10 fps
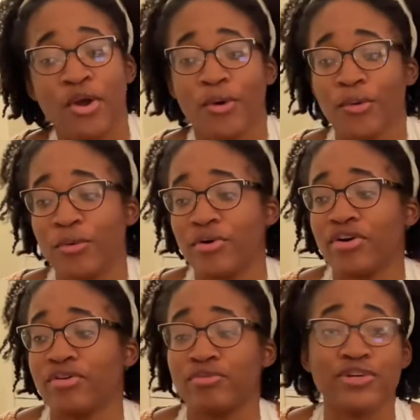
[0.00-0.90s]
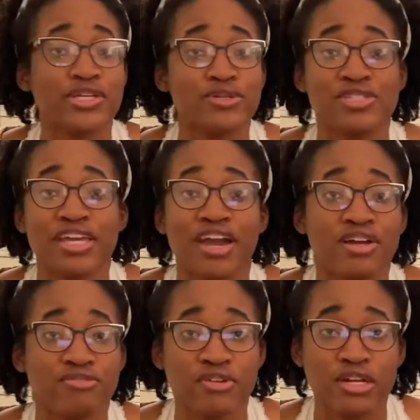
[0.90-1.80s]
or reusing
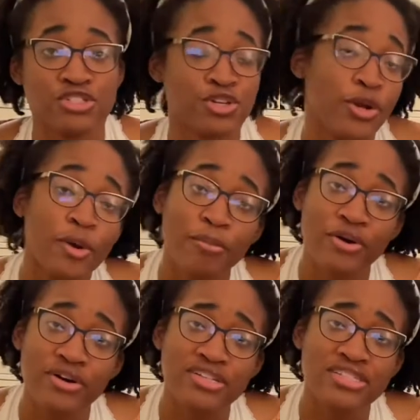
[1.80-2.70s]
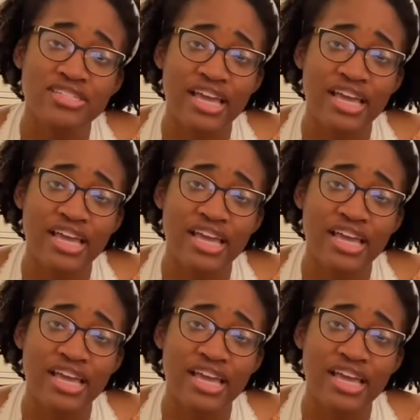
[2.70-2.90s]
unfinished notebooks,